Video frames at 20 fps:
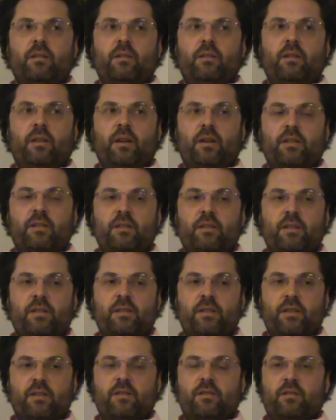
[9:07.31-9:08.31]
the
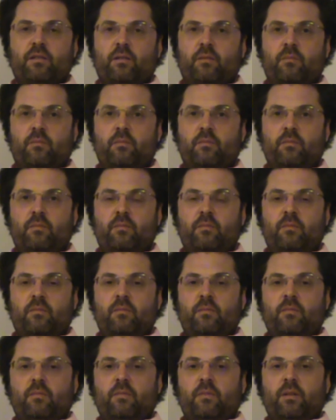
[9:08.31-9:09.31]
system,
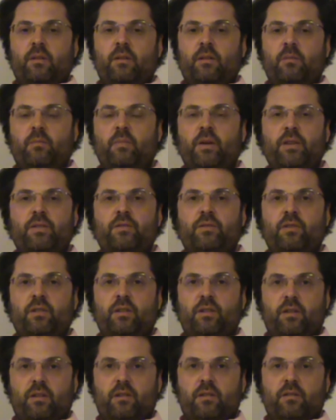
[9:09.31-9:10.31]
the better it
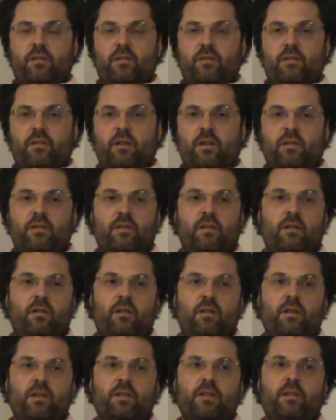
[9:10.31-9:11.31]
is, as
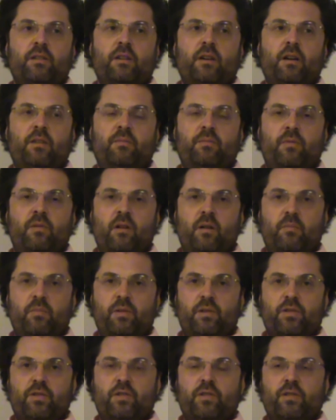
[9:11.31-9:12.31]
long as it
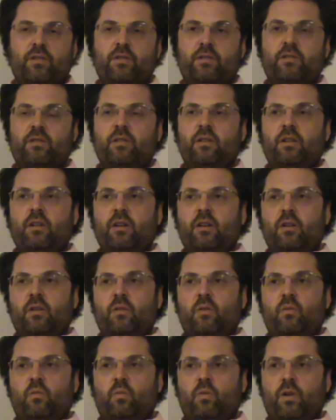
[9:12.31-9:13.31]
accomplishes
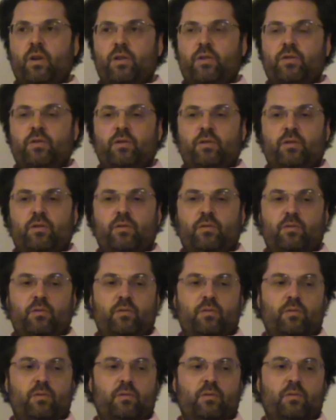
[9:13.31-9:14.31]
what
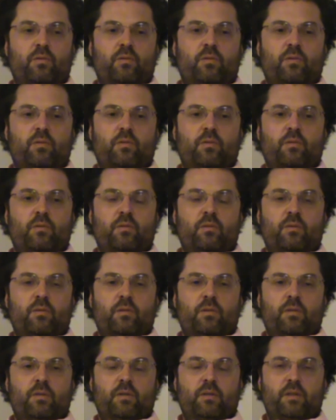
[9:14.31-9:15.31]
you
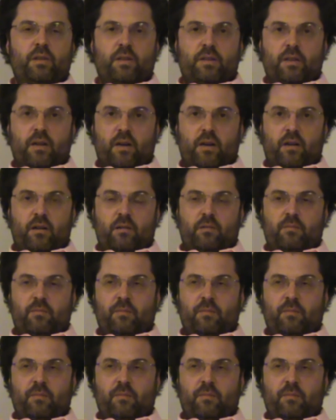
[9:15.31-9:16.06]
desire.